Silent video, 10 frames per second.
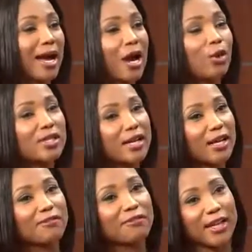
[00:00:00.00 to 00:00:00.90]
How has that
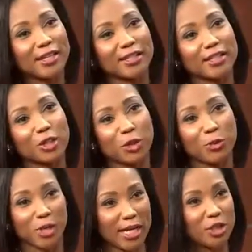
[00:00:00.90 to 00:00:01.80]
affected your
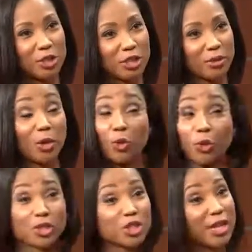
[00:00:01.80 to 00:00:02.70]
relationship?
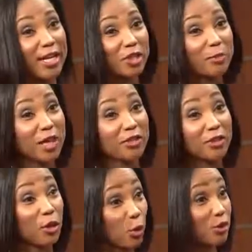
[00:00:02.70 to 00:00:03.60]
What's changed about the
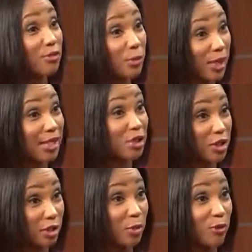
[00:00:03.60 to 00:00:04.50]
goals of the
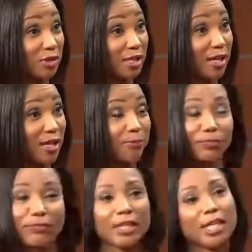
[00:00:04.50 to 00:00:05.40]
relationship over time?
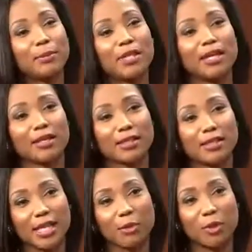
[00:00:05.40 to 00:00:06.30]
Keeping that on the
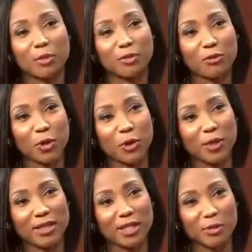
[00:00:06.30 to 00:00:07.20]
table and before you,
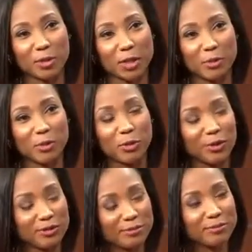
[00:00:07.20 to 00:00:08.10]
I think, is really important.